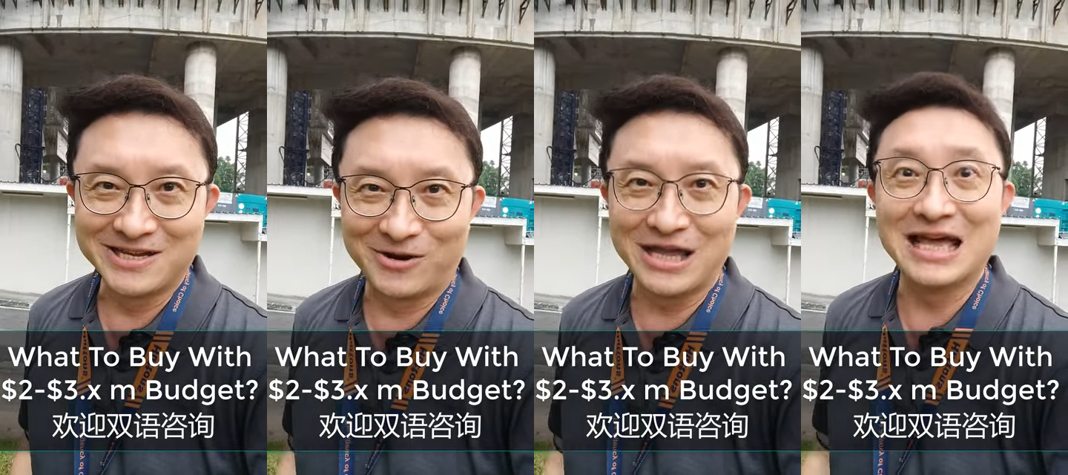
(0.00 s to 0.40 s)

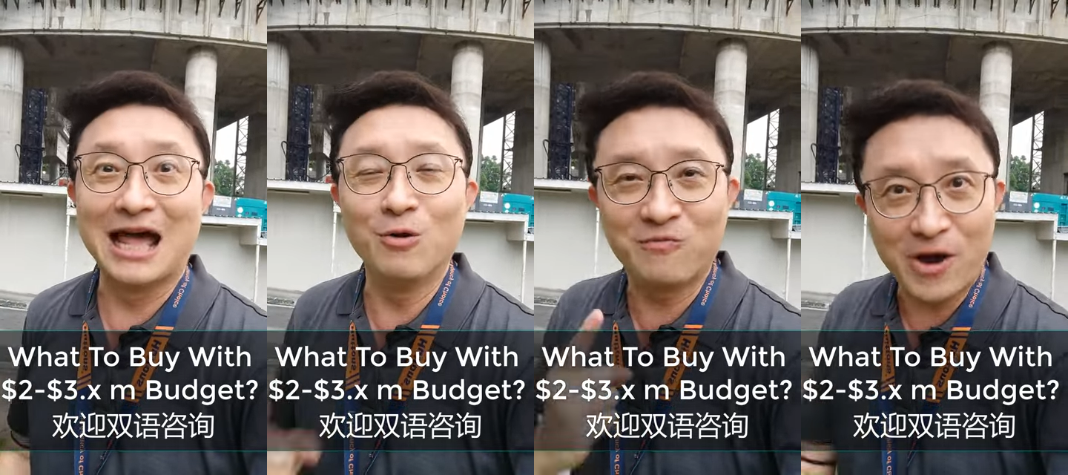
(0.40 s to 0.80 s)
All right,
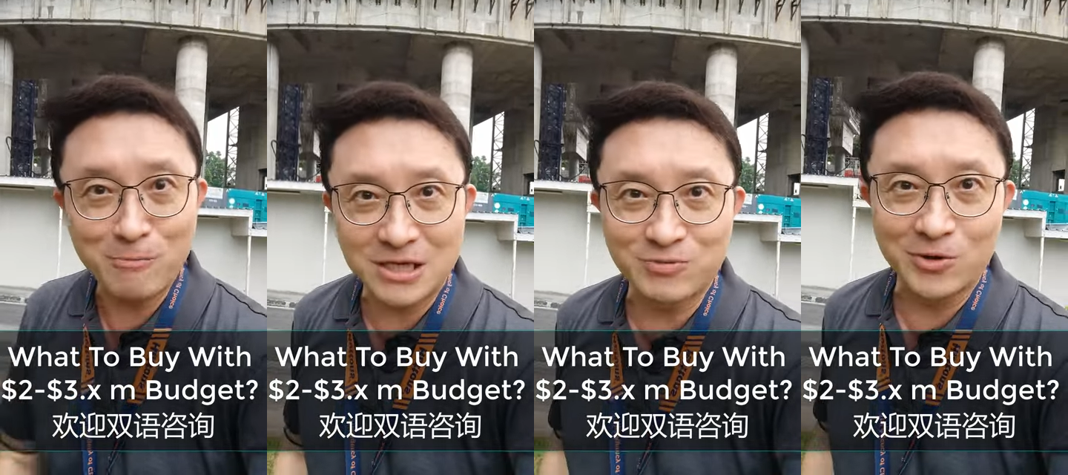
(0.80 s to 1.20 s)
I look
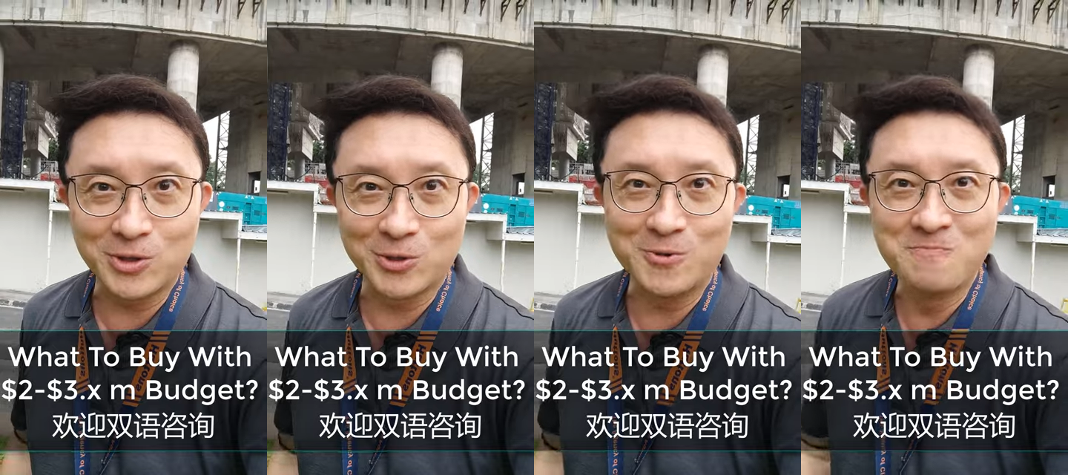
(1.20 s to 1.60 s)
very much
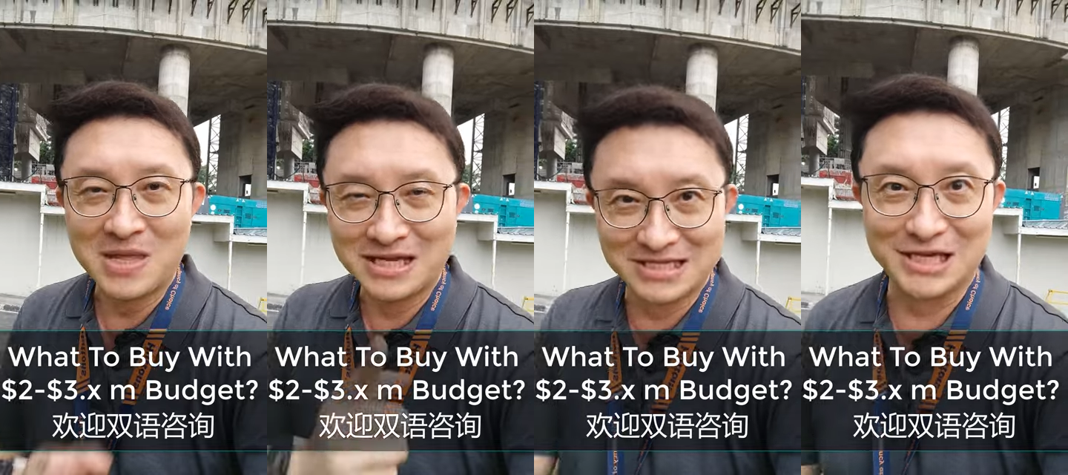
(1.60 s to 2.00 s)
forward to
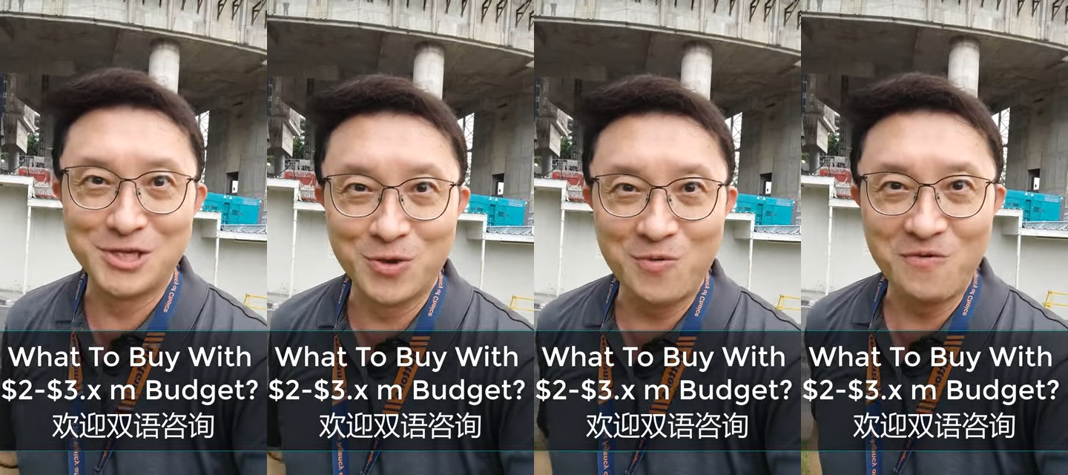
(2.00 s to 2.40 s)

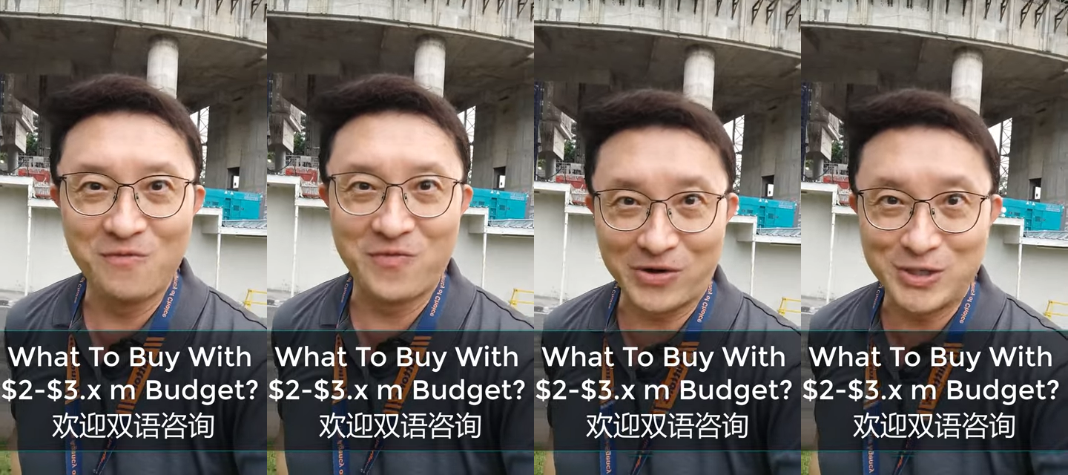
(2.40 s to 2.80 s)
seeing you
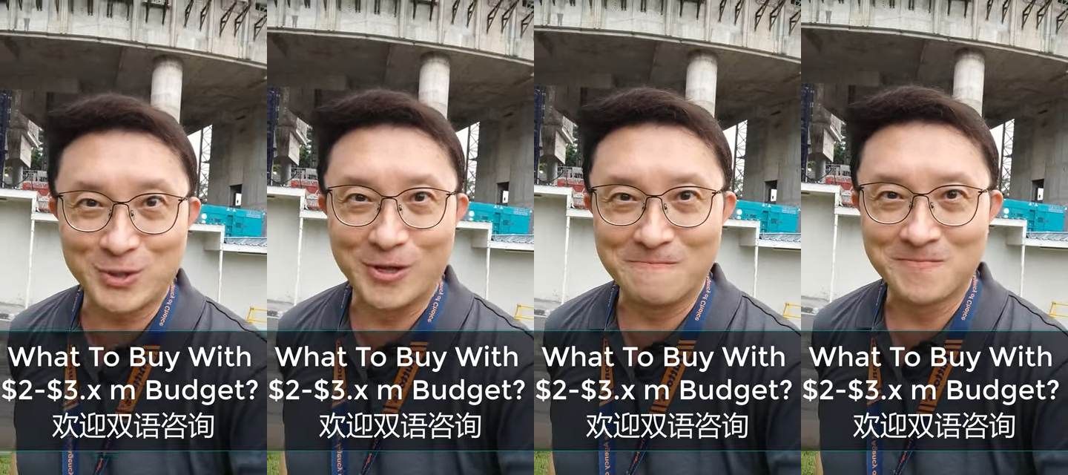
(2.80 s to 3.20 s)
very
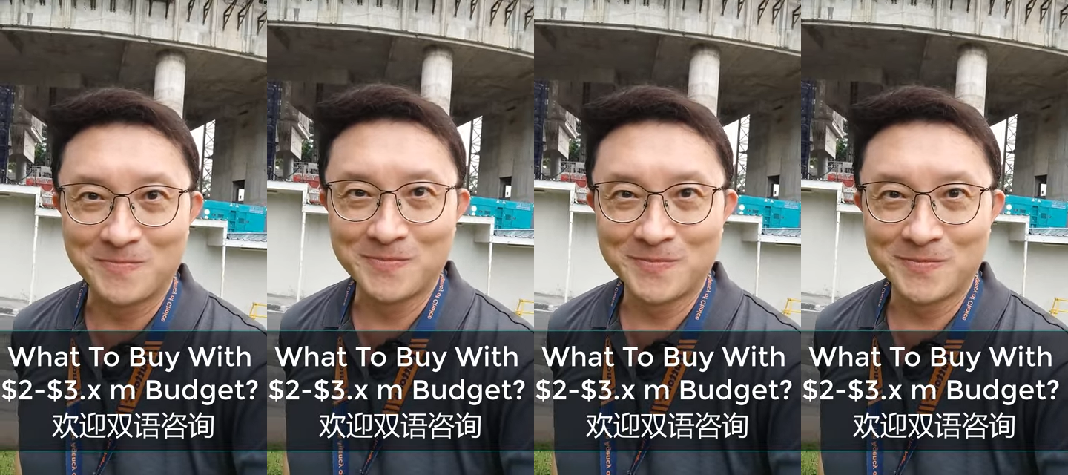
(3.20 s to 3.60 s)
soon.